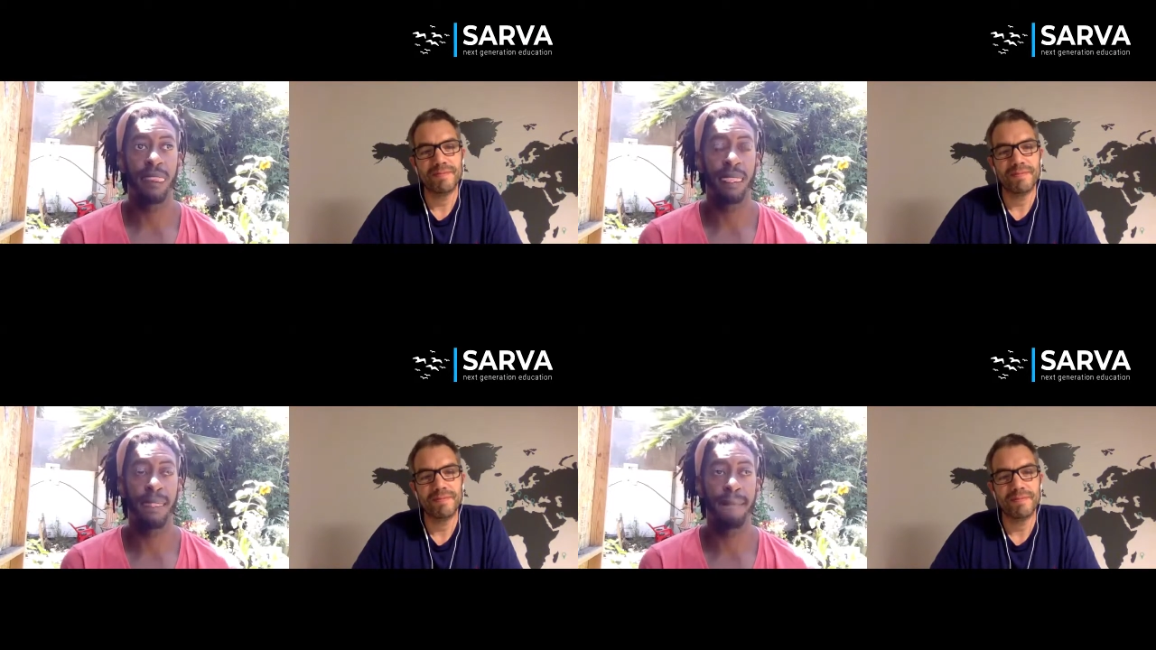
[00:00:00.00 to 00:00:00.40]

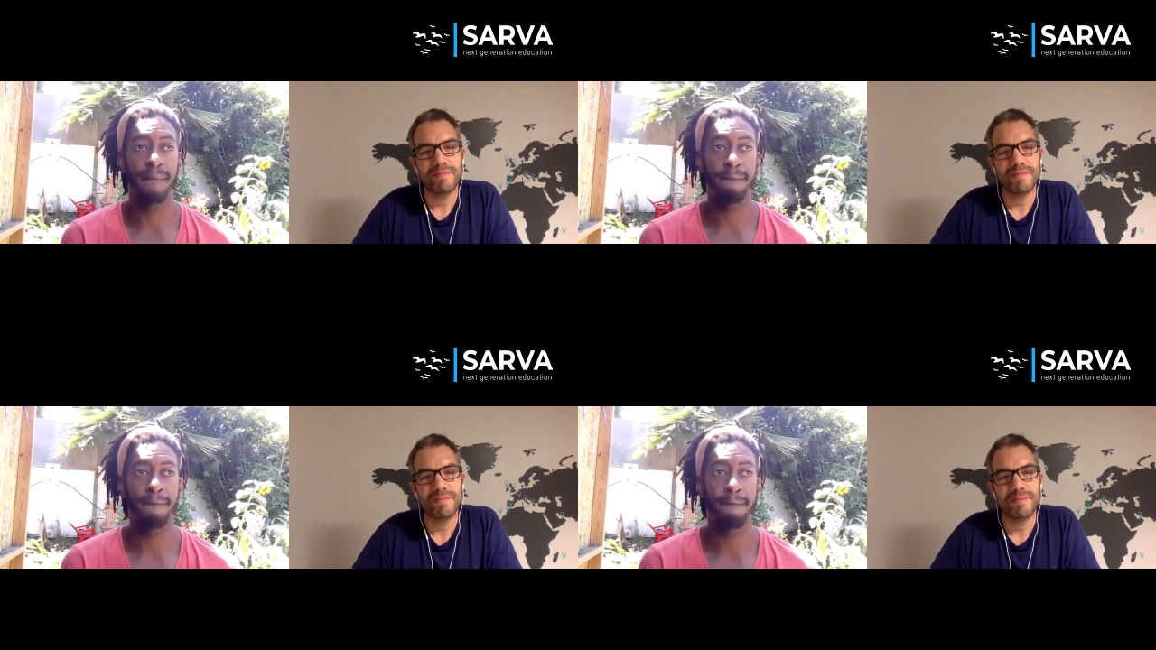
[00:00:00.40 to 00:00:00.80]

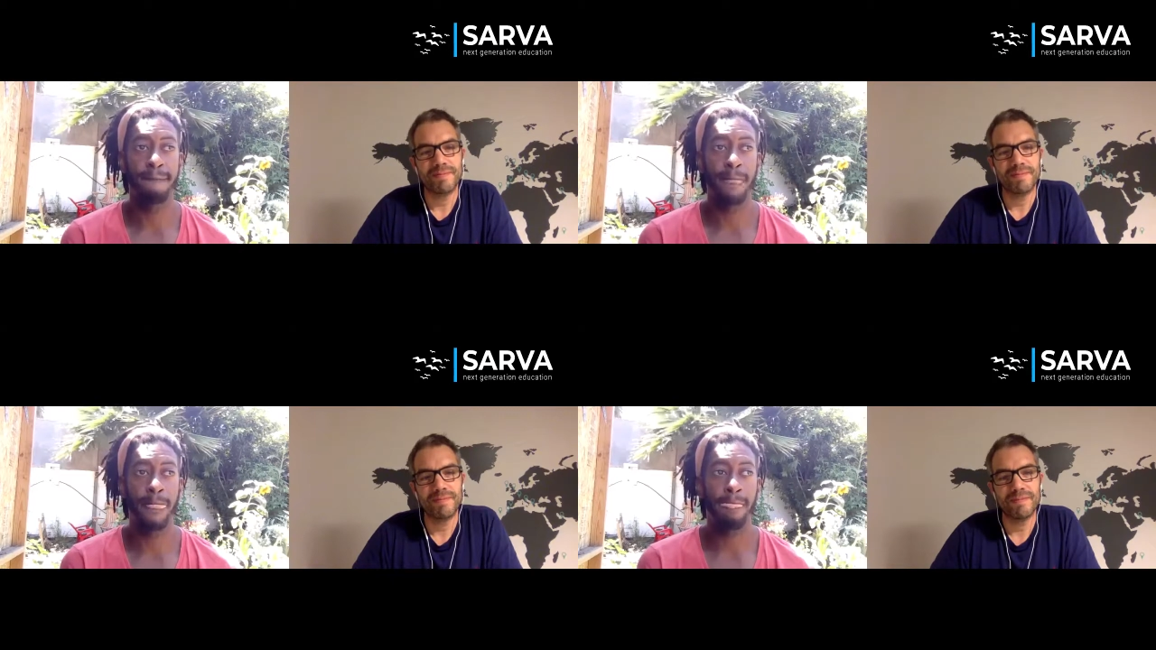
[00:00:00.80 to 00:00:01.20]

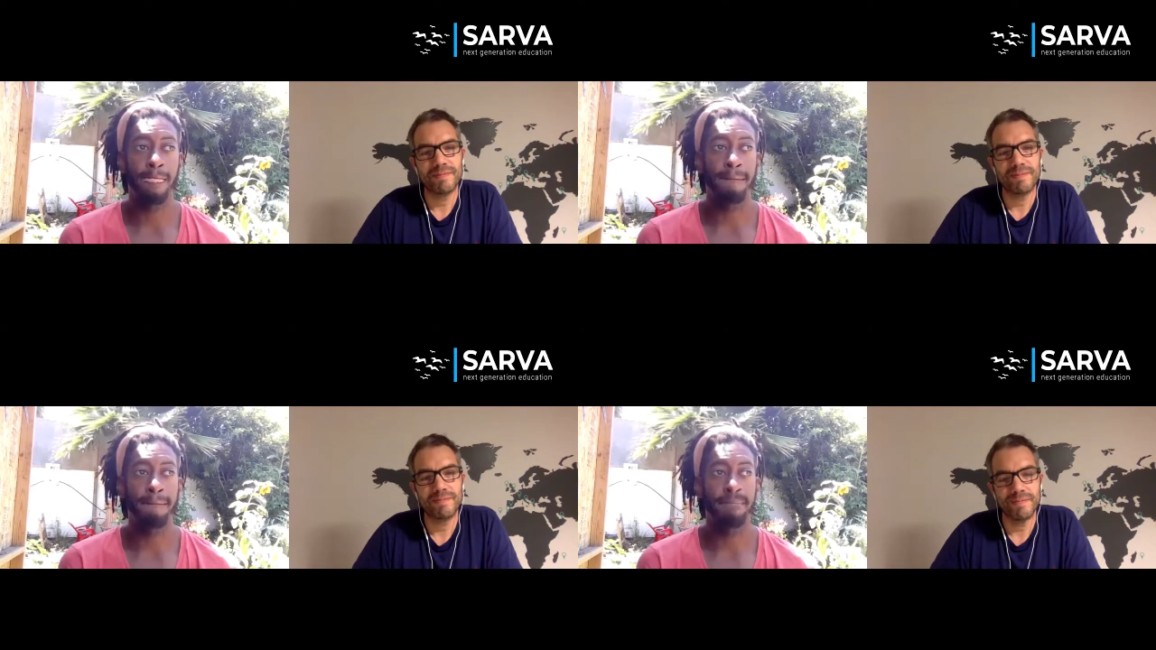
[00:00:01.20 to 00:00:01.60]

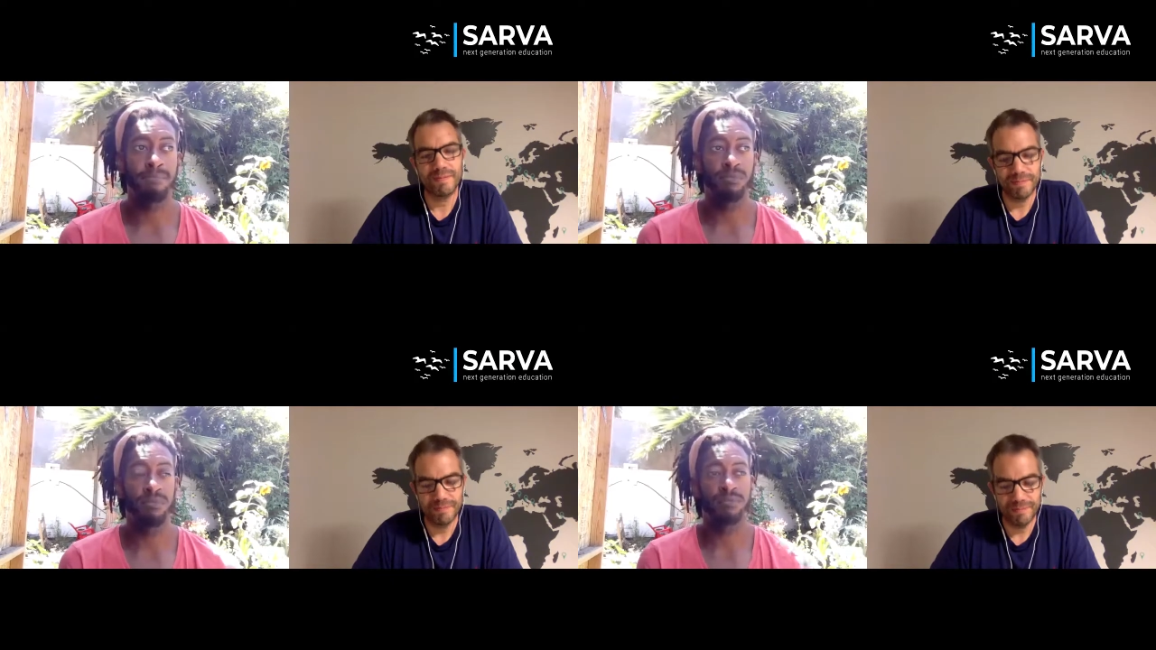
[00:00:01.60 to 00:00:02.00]

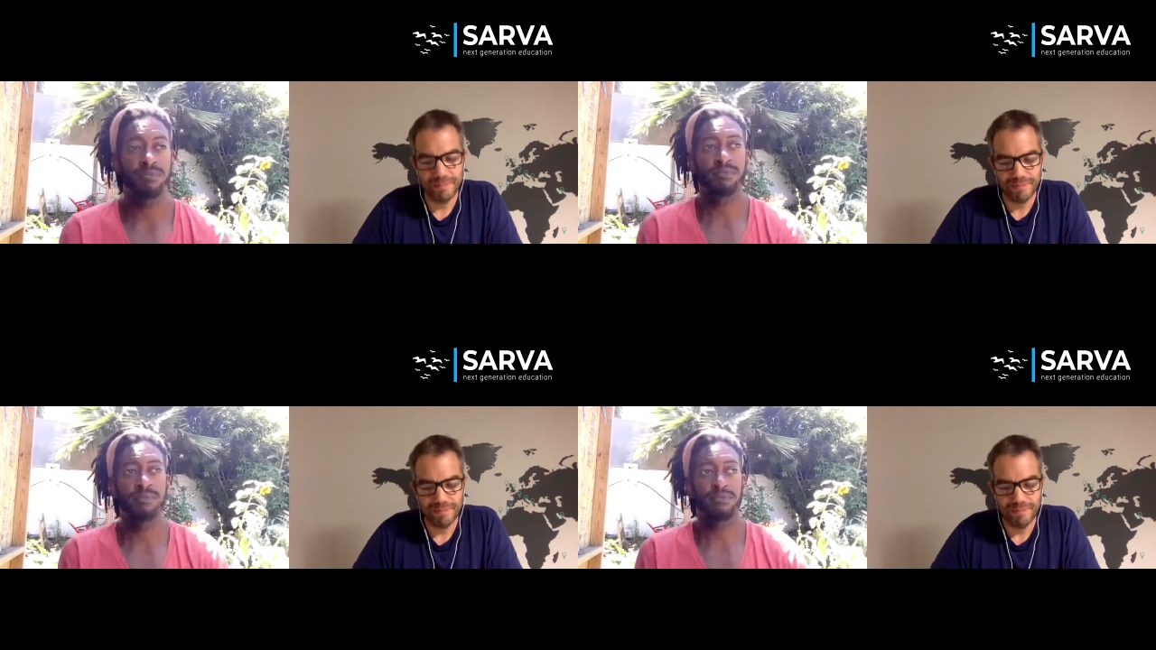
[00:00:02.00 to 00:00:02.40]

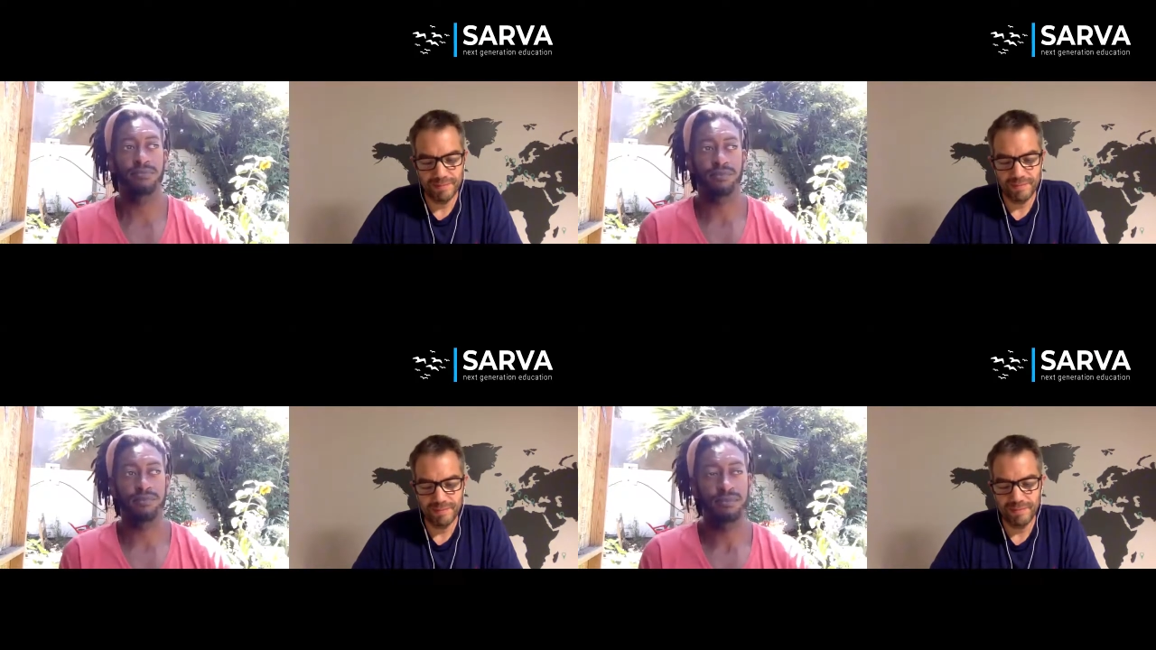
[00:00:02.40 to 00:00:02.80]

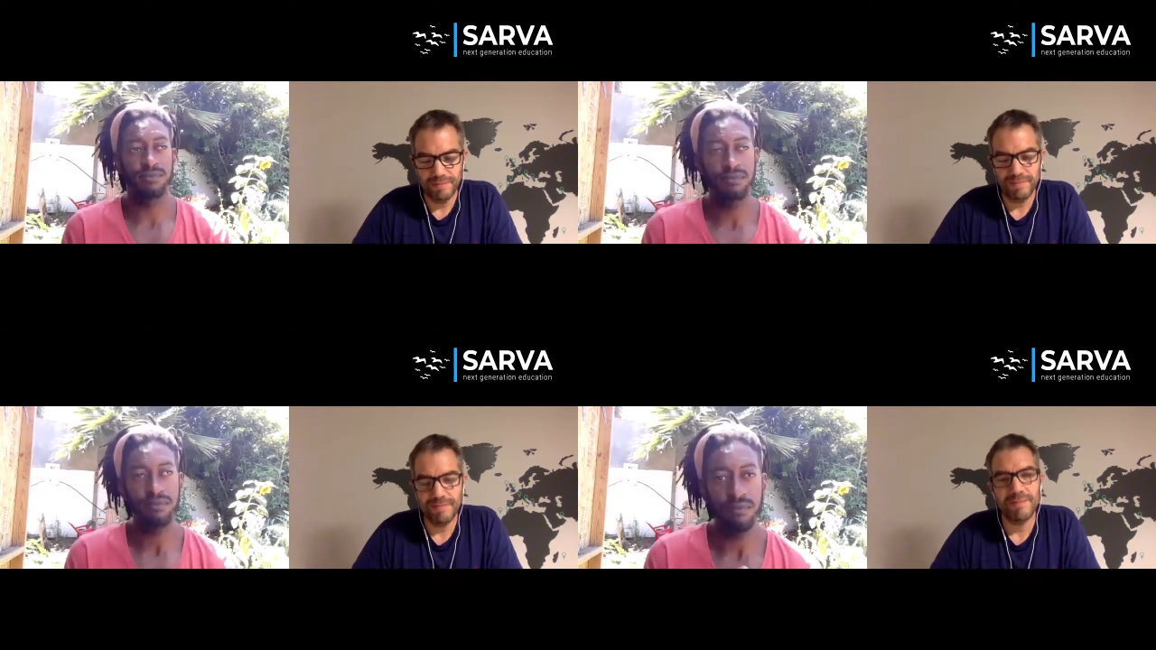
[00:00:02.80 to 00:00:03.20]

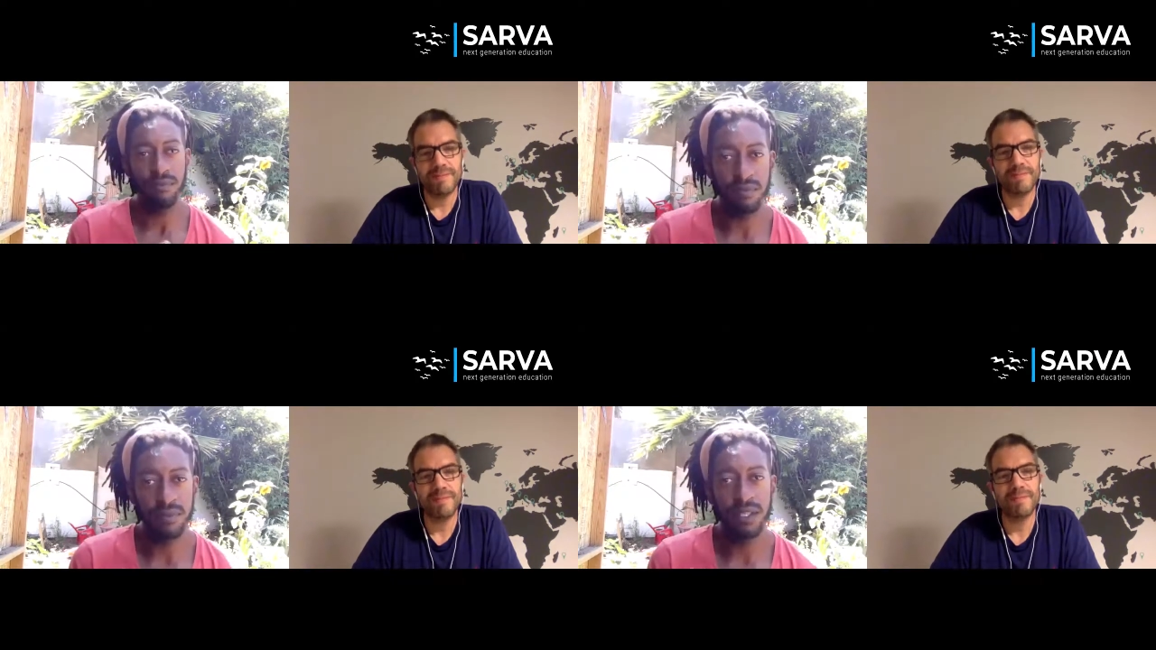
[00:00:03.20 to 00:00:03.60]

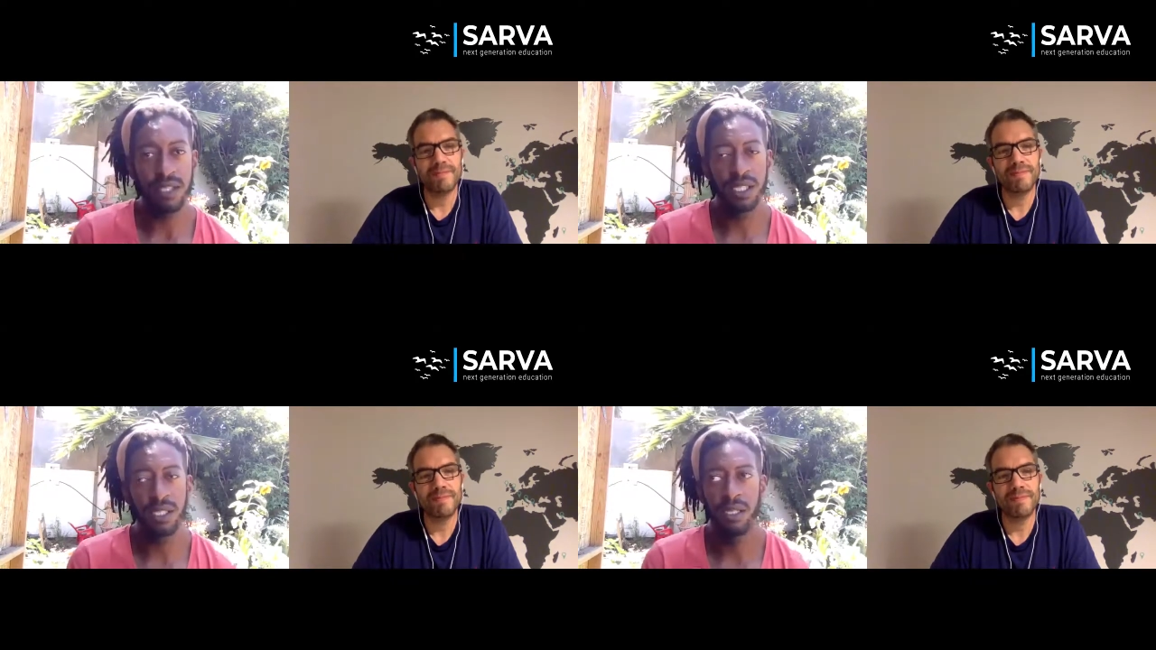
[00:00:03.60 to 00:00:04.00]

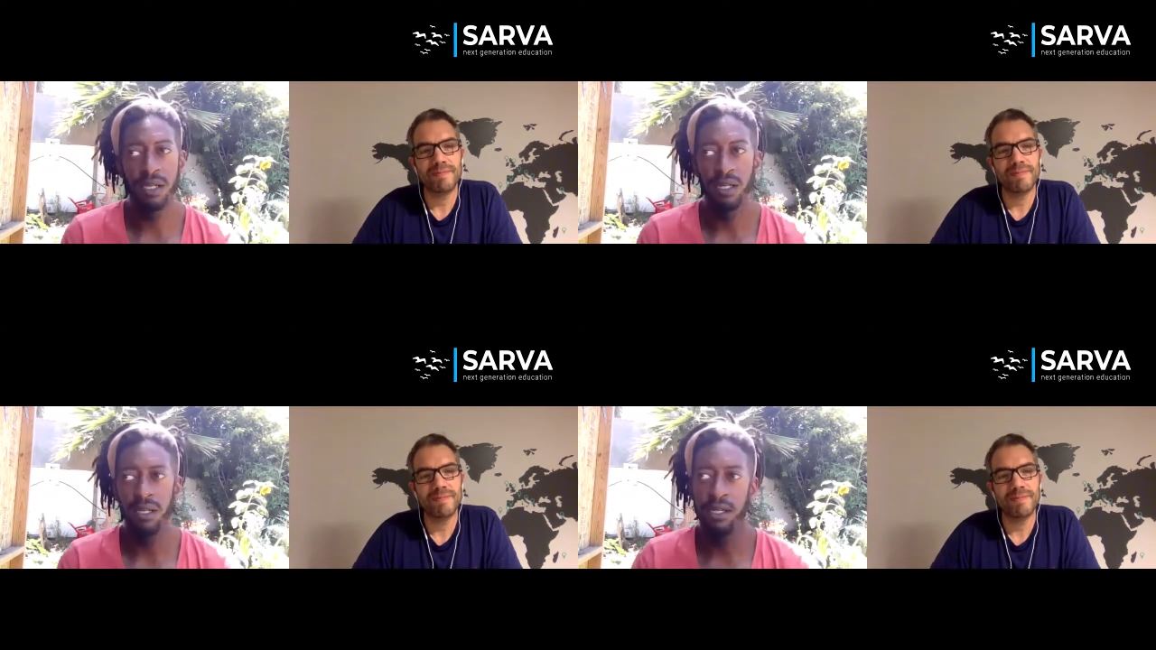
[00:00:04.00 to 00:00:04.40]
No one is speaking in this clip.